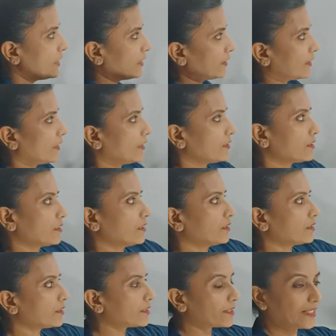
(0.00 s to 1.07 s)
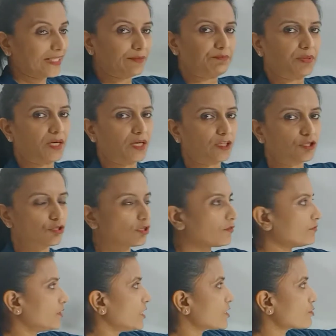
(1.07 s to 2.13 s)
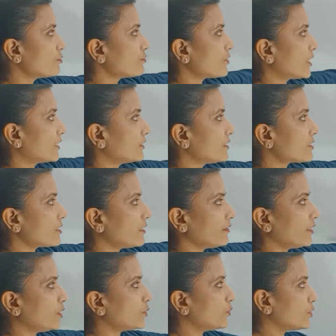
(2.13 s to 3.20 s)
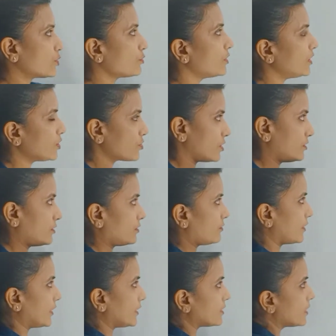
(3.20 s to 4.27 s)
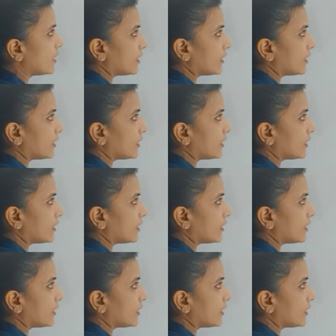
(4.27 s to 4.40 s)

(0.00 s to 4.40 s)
that three parts of these two triangles are equal to each other, right?